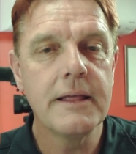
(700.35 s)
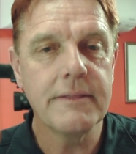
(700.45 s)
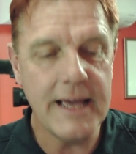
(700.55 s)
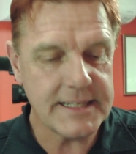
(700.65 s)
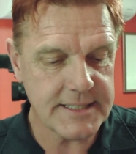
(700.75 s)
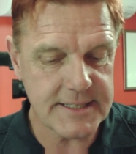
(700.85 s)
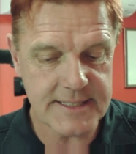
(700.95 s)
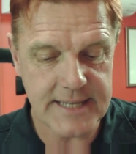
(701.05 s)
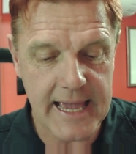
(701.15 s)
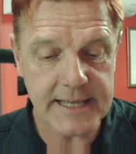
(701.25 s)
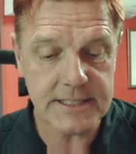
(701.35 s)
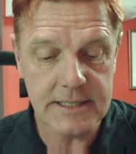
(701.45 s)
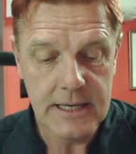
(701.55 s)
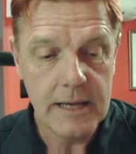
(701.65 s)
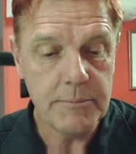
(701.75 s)
That
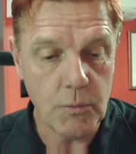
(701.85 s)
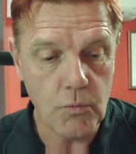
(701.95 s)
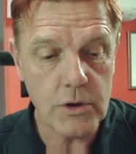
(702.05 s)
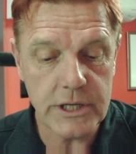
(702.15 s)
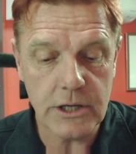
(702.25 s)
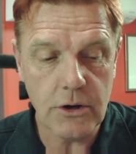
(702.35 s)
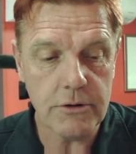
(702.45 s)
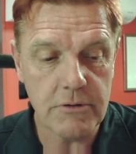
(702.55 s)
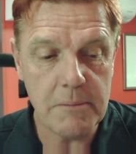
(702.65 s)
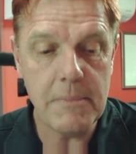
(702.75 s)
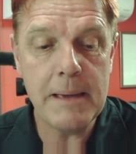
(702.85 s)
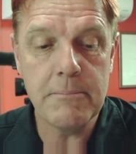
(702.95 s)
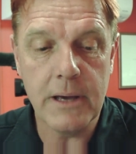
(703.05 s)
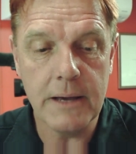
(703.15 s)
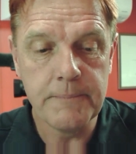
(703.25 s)
stacks. But what you got to
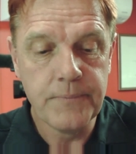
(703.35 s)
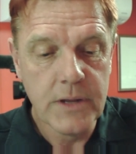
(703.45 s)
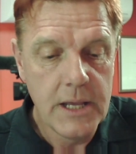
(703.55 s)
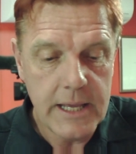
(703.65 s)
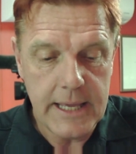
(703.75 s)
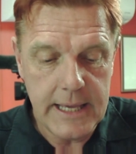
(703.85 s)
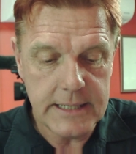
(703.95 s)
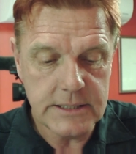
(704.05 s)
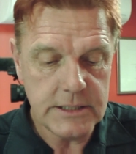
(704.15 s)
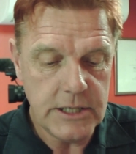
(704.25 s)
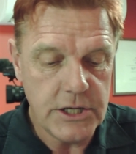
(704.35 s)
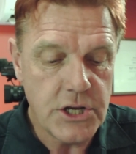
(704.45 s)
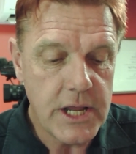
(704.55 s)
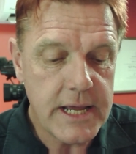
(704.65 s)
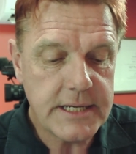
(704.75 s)
remember is you
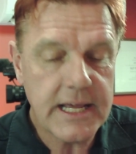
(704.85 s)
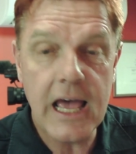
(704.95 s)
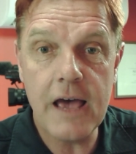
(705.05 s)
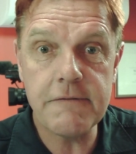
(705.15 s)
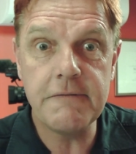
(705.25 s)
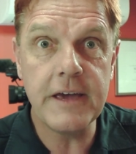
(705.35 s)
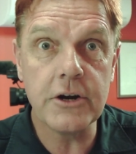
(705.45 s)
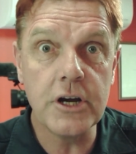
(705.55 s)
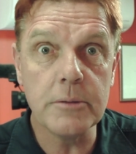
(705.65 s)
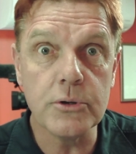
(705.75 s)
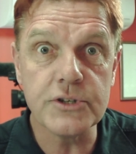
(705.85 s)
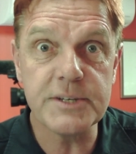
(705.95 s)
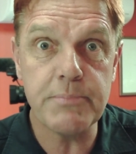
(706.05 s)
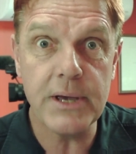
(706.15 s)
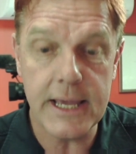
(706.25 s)
need to have variable
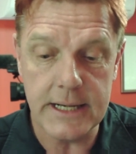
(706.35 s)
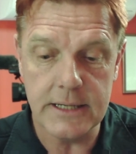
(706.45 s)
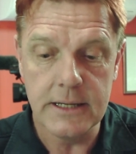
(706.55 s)
speed,